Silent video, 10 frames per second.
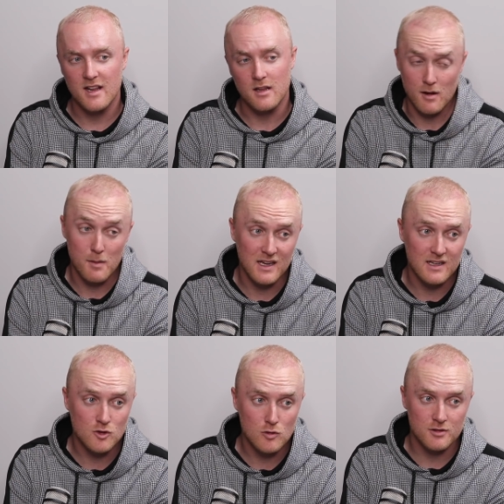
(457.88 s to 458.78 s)
I, I- mean,
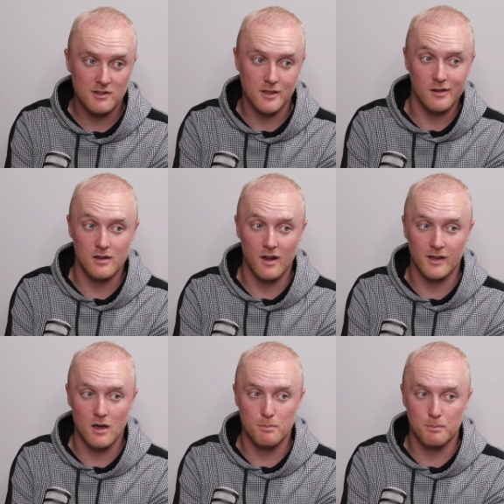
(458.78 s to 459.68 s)
it's also essentially
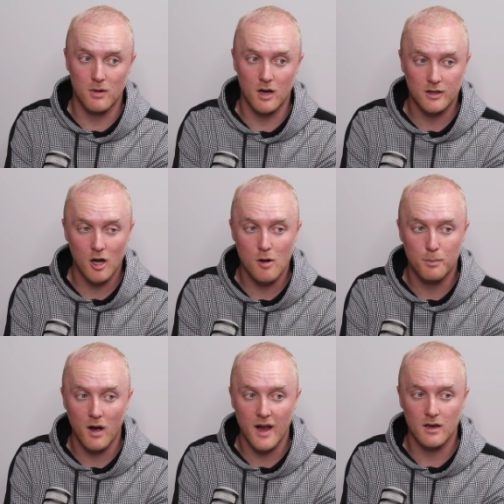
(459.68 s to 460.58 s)
like a, a girl
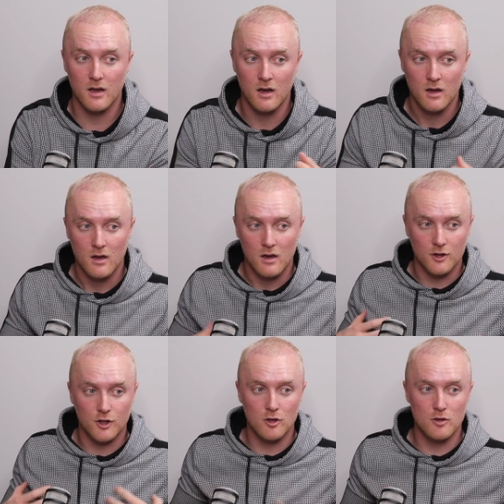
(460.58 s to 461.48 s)
buying a, a
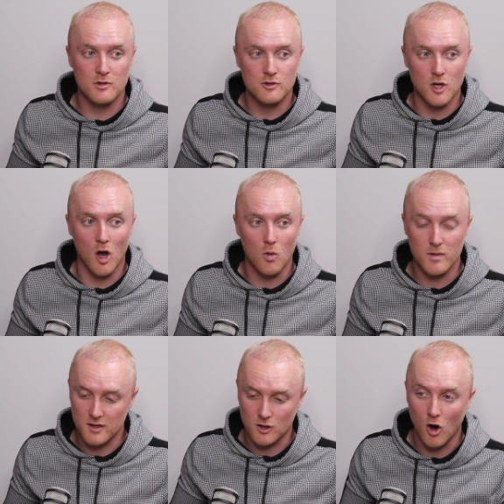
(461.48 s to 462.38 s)
human doll
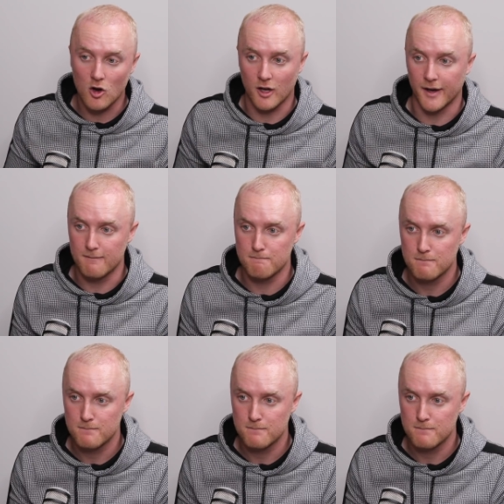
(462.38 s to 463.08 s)
with a cock on it.